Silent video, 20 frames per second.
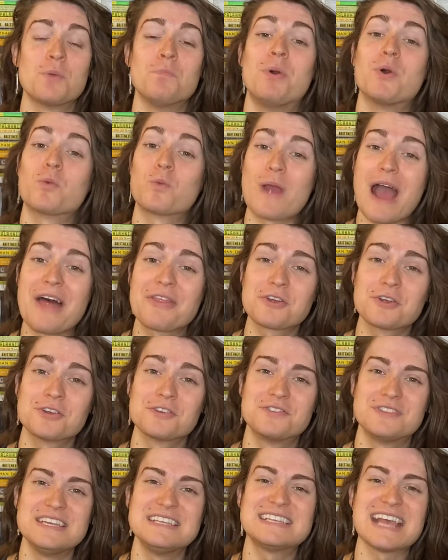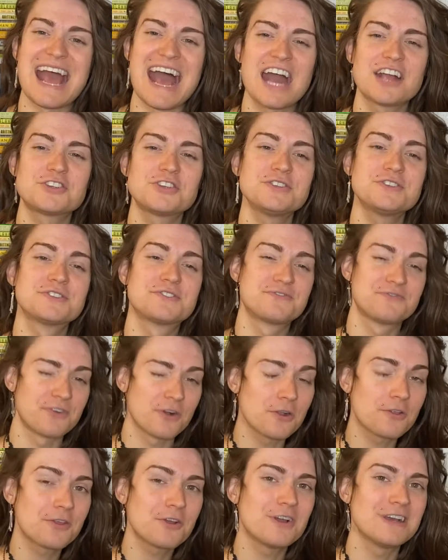But rather, these actions
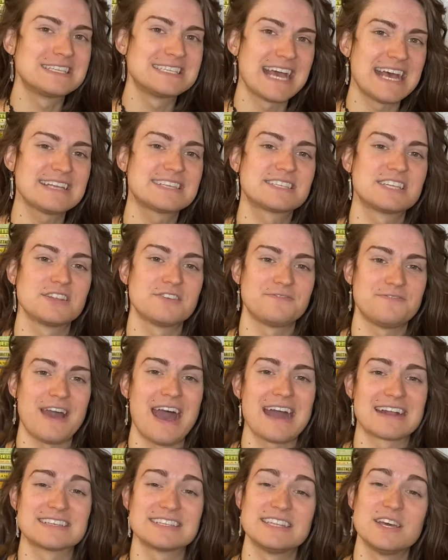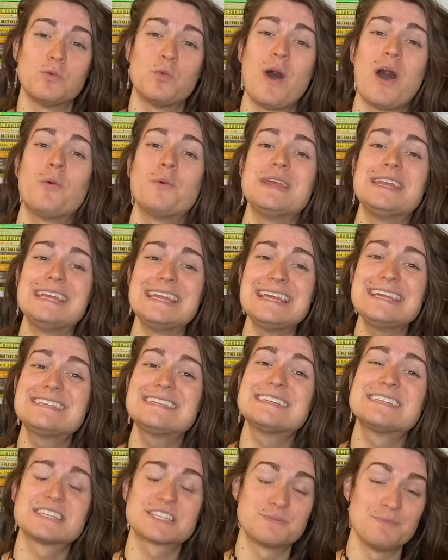further attest to the fact that while we need
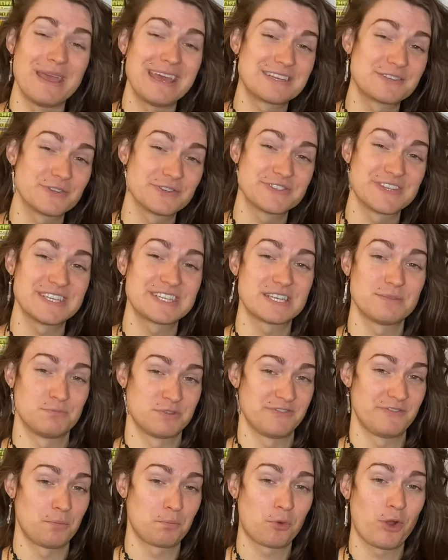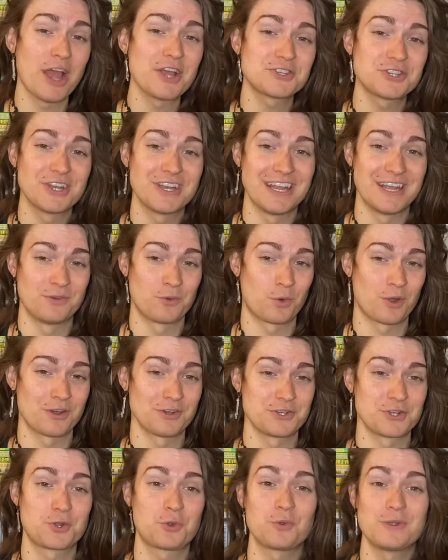to dismantle systems of oppression in order
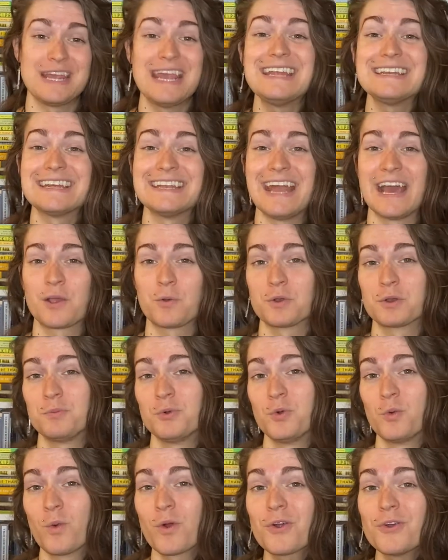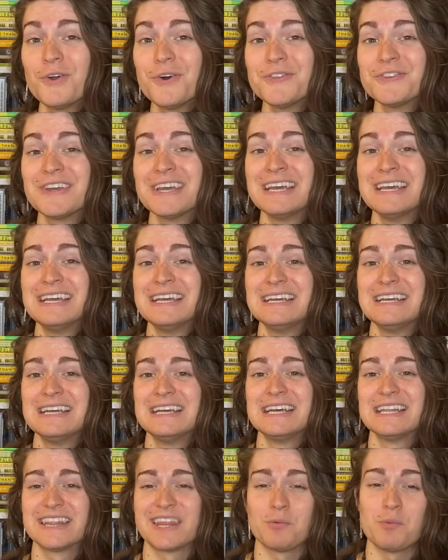to create an equitable world,
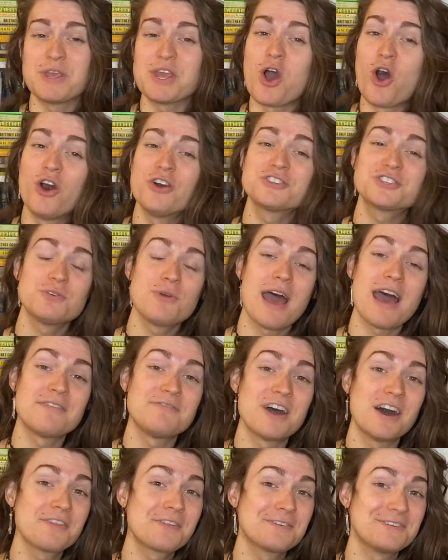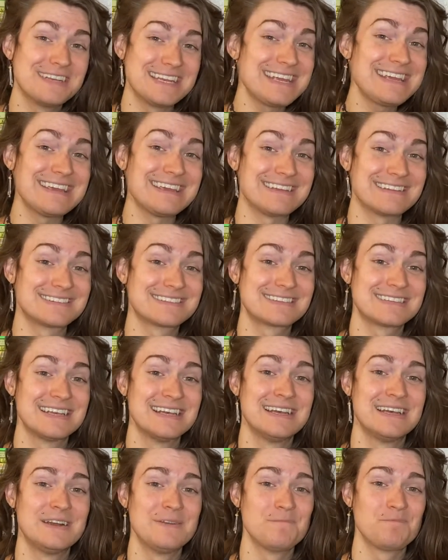that we also have other needs,
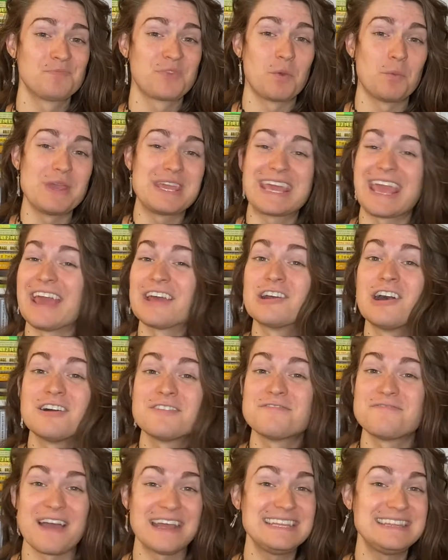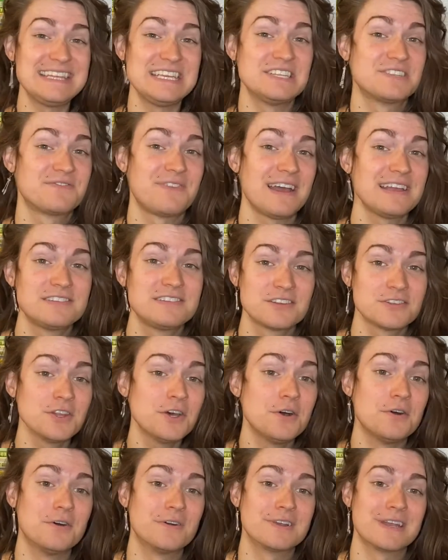that we cannot fight these fights
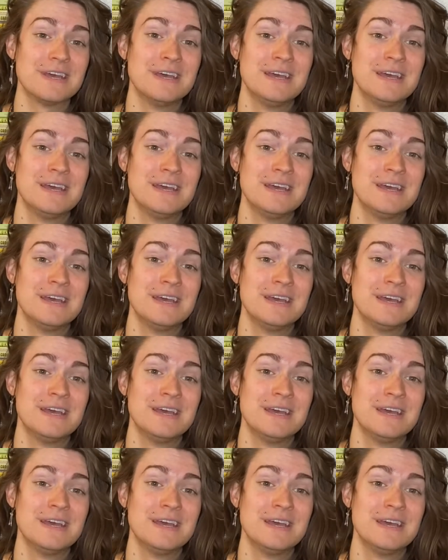alone,